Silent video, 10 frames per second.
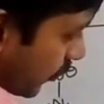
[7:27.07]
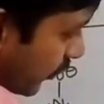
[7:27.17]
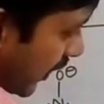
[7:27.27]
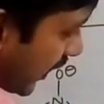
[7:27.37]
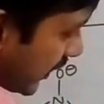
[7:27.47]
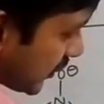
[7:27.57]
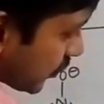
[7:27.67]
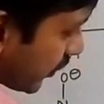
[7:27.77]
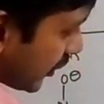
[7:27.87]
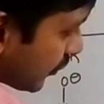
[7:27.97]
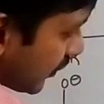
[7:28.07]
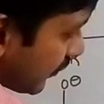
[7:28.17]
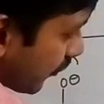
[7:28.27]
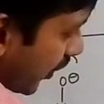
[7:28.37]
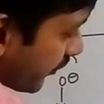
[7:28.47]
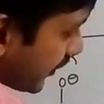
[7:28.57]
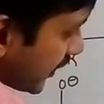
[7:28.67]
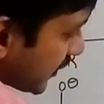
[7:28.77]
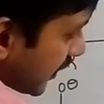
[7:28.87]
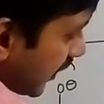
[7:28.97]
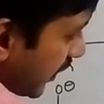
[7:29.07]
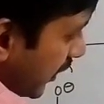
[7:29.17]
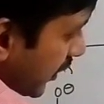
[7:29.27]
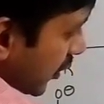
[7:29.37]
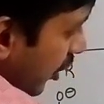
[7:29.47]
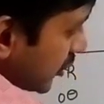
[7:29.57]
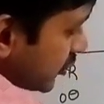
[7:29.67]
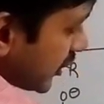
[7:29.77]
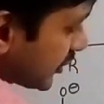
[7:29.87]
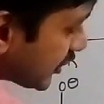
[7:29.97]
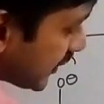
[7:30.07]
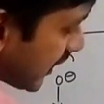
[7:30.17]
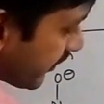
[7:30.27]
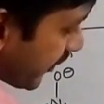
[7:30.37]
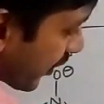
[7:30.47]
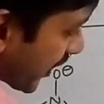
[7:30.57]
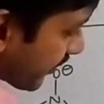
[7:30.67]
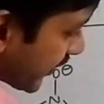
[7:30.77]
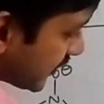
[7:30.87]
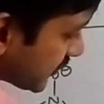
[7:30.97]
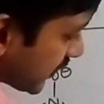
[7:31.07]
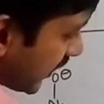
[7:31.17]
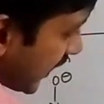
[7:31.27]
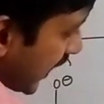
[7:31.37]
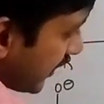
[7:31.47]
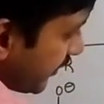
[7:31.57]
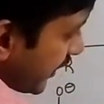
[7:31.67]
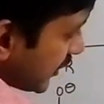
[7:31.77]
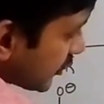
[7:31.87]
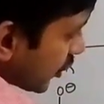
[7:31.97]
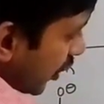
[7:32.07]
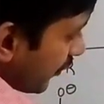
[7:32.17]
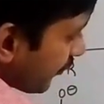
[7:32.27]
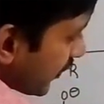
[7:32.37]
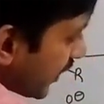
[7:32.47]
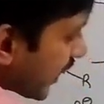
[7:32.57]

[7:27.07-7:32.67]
proton is going to involving in the conjugation. Thereby what happens? Elimination of